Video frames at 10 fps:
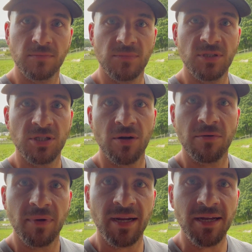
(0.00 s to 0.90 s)

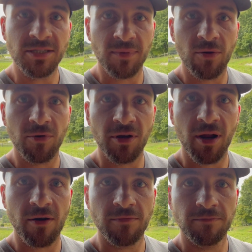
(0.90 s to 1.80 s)
So in case somebody wanted to
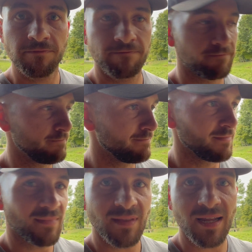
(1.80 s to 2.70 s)
know,
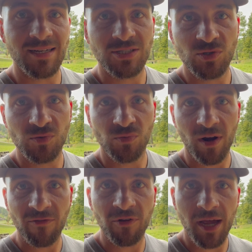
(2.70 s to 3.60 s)
that's
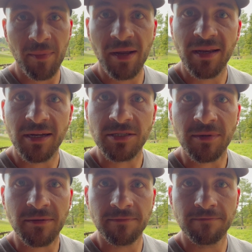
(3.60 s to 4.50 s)
roughly how many it takes
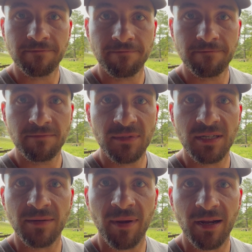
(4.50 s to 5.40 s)
me
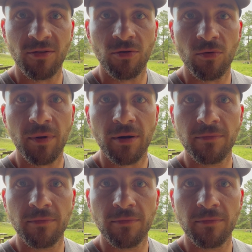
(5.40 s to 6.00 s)
to make it through the winter.